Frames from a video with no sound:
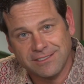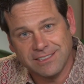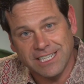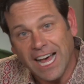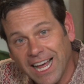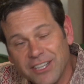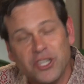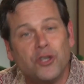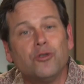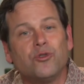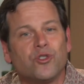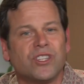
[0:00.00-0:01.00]
God
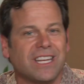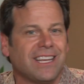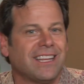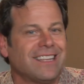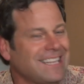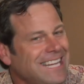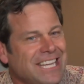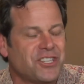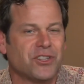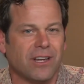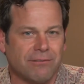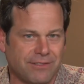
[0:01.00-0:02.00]
used
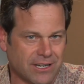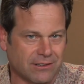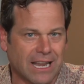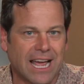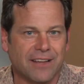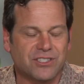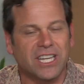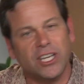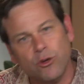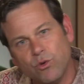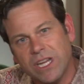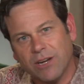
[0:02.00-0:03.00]
each of their lives in
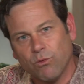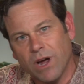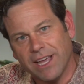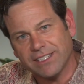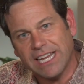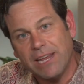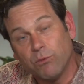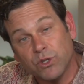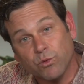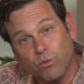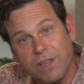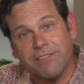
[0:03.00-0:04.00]
unique ways. He
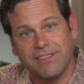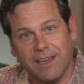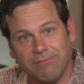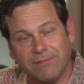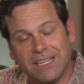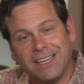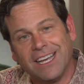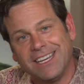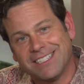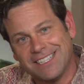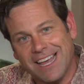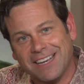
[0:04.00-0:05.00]
was with them. And
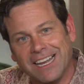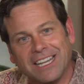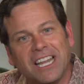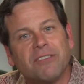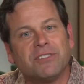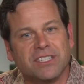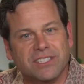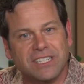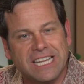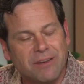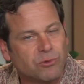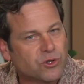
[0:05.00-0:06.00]
he said, and I love this in
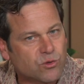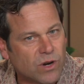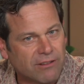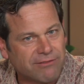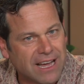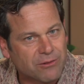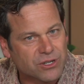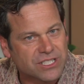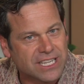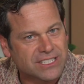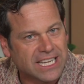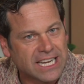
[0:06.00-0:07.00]
Hebrews 12:5, where it
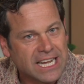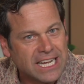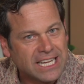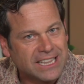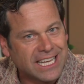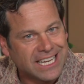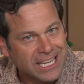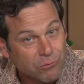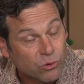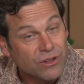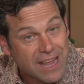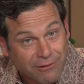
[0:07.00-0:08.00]
says that he
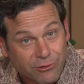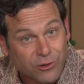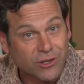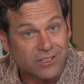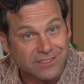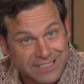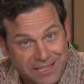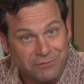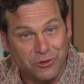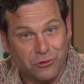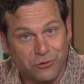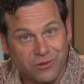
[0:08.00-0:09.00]
will never leave
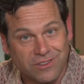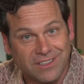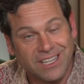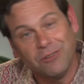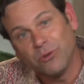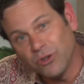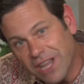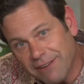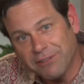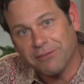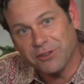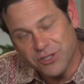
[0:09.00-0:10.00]
you. He will
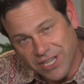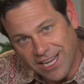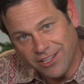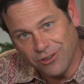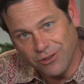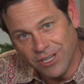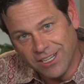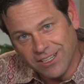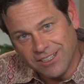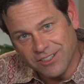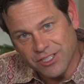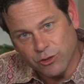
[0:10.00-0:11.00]
never forsake you.
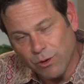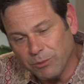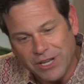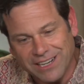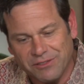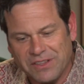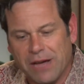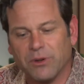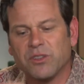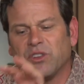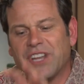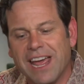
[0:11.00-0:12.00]
There's a triple negative in that one.
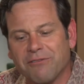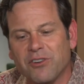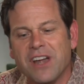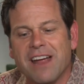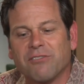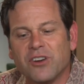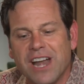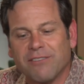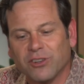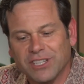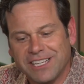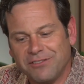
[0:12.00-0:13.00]
He'll never, never,
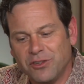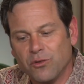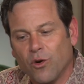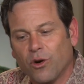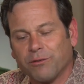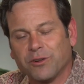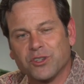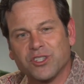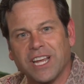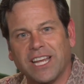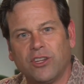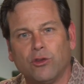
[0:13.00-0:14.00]
never leave you or
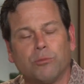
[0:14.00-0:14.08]
forsake you.